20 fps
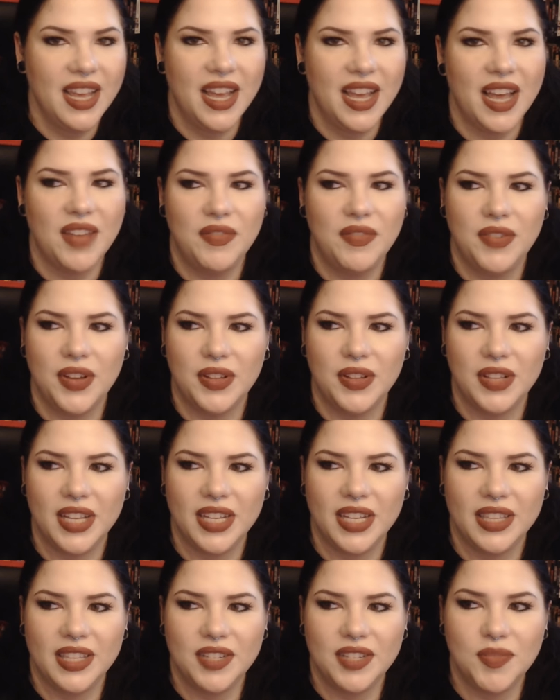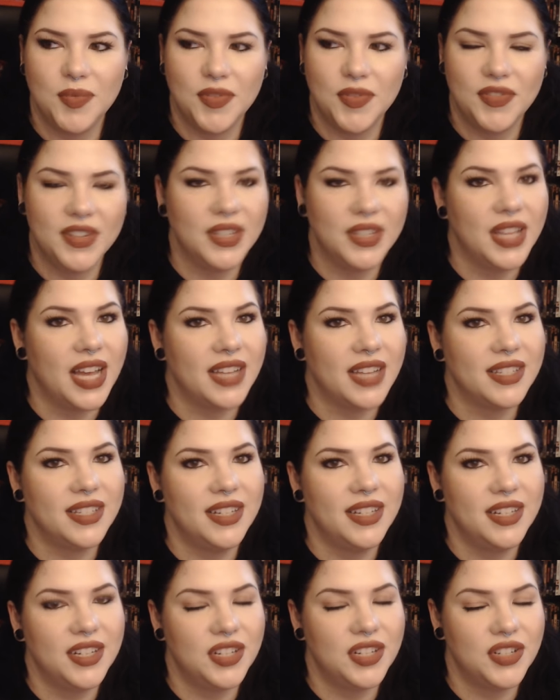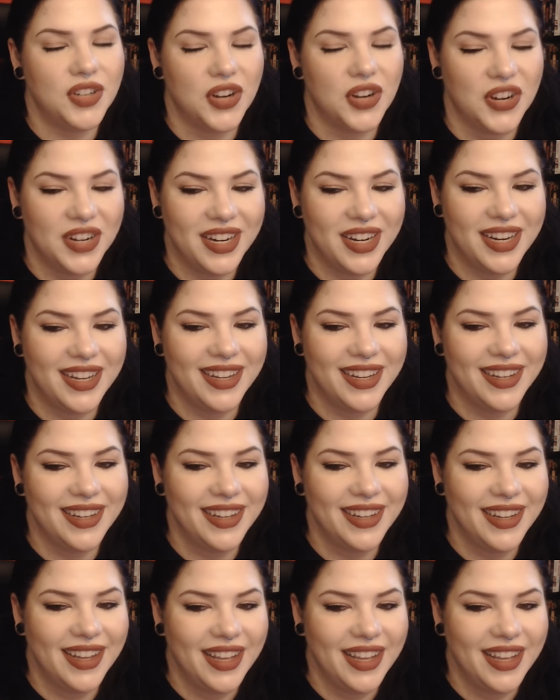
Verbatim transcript: I felt like this movie lasted an eternity.